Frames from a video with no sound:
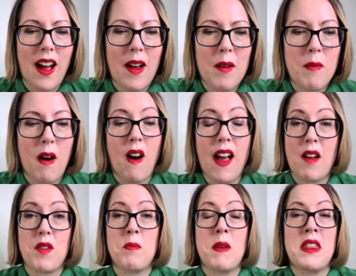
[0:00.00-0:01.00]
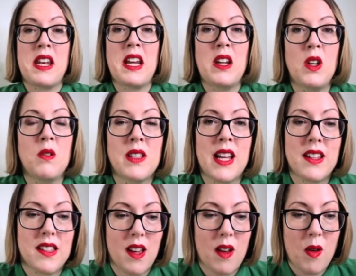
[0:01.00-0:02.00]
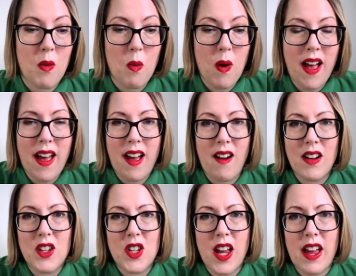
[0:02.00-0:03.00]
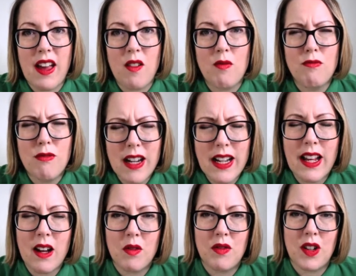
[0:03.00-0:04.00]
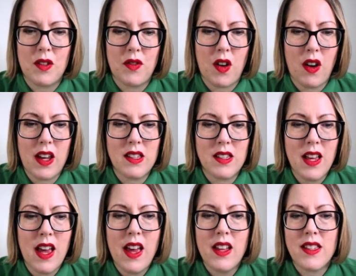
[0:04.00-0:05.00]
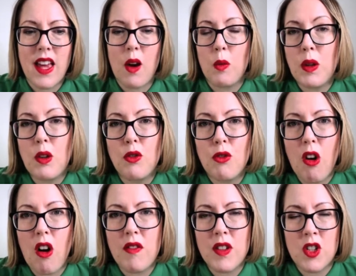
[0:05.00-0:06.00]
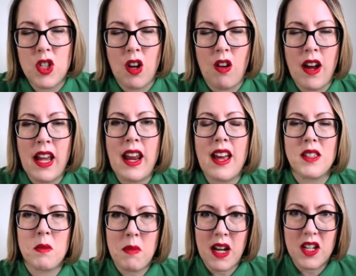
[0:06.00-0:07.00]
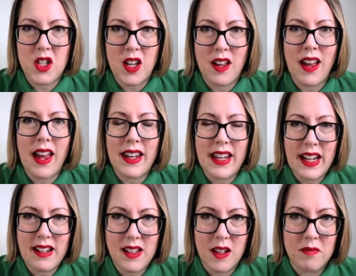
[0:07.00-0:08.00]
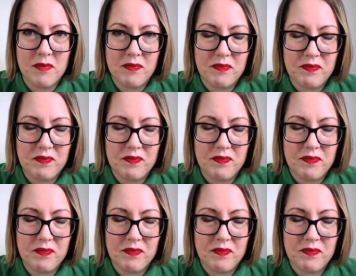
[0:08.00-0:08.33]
I have a monthly newsletter where I share really helpful advice to help you thrive and shine as a manager and leader.